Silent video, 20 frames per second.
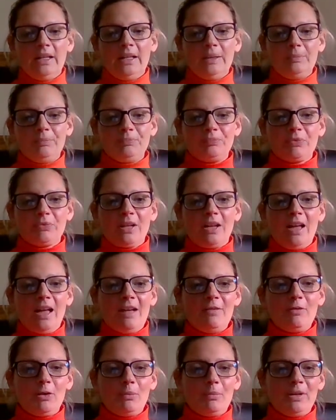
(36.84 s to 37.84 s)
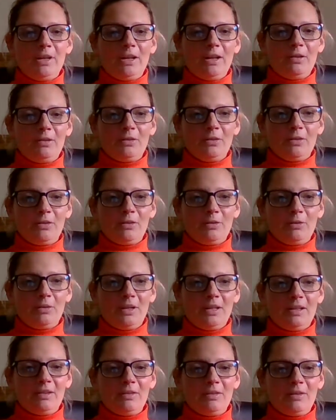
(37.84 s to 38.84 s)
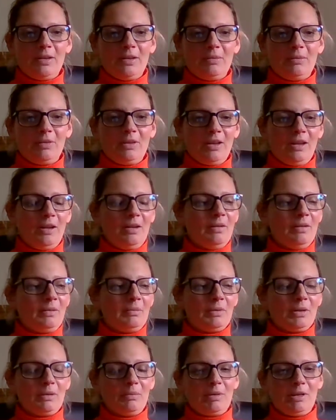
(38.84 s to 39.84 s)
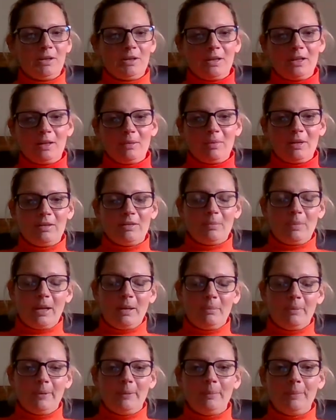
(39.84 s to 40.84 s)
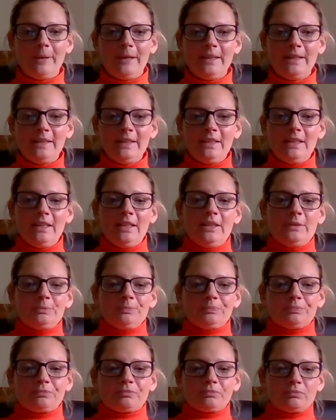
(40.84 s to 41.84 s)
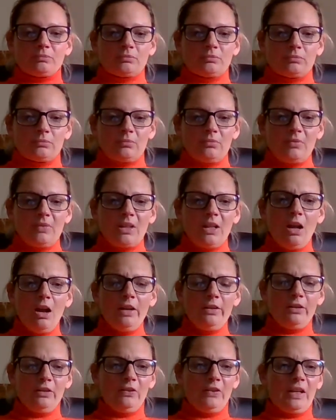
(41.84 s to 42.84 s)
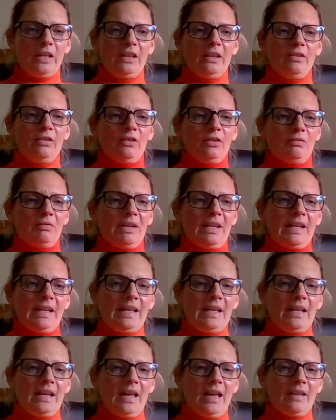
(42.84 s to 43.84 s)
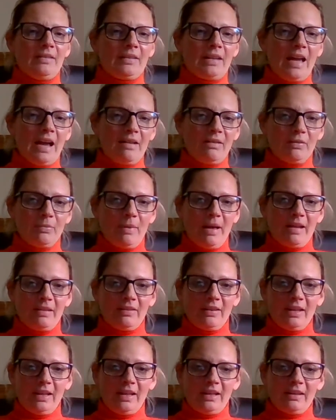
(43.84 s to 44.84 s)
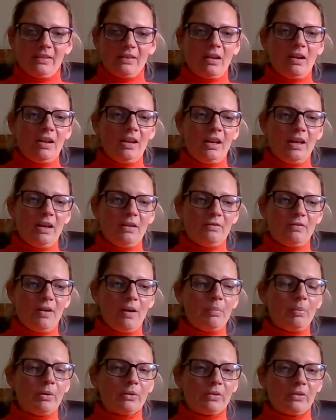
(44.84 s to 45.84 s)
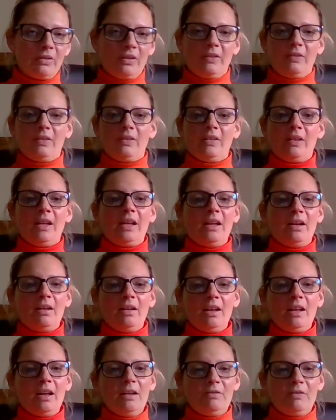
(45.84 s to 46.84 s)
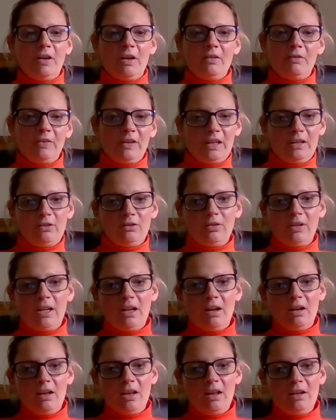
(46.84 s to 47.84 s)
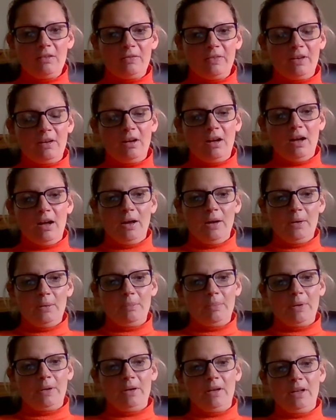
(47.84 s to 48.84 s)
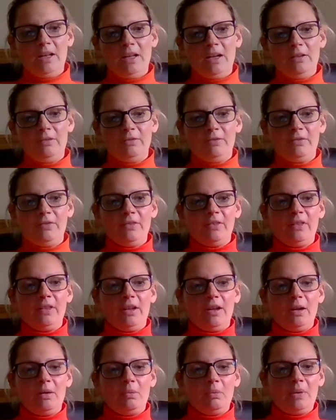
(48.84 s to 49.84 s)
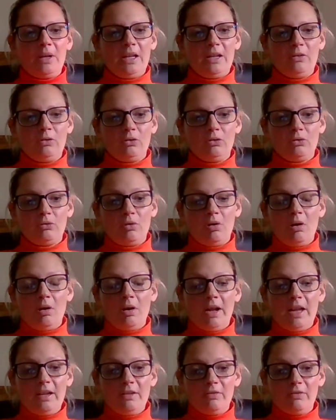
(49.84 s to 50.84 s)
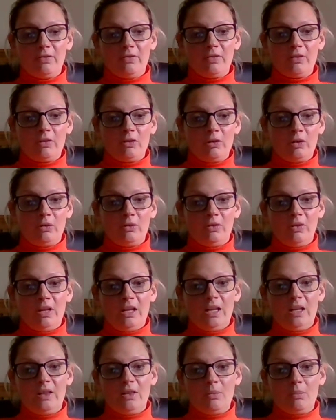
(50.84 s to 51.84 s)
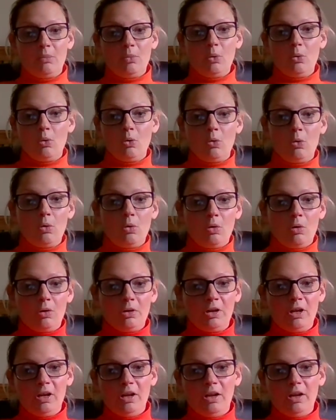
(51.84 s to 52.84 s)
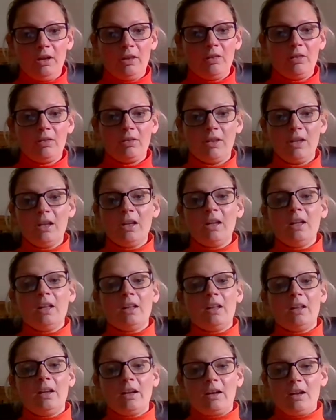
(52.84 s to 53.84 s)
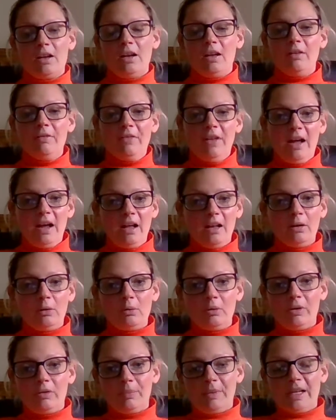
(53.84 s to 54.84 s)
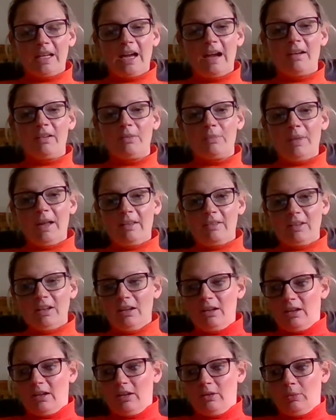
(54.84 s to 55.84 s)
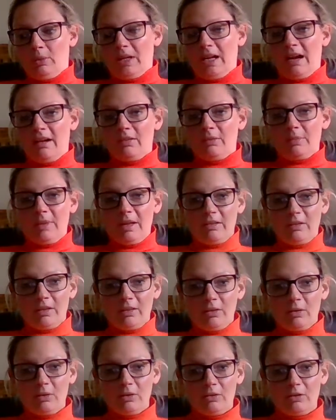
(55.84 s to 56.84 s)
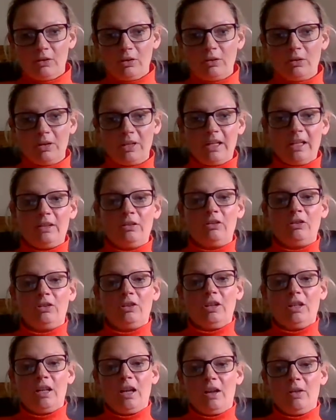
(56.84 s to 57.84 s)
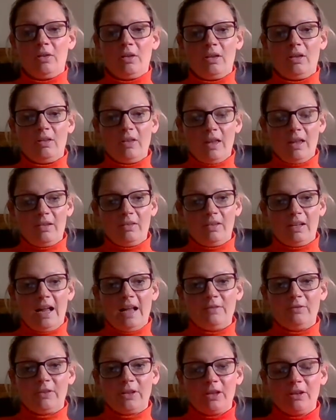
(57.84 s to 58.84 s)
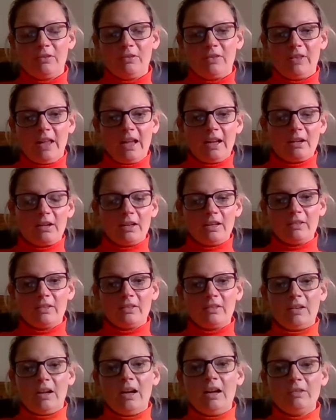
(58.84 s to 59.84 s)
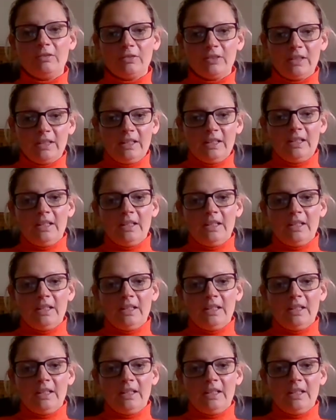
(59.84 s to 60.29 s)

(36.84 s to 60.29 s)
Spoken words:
I haven't got my notes on the screen this time, so I'm going to be looking at a piece of paper. But I just think this is a really, as charismatics, I love our positivity, I love our victory, I love our hope, I love that we strive to see the more on earth. Like, I love that. I'll always be charismatic. I go to a charismatic theology college, that is an advocate for that kind of stuff.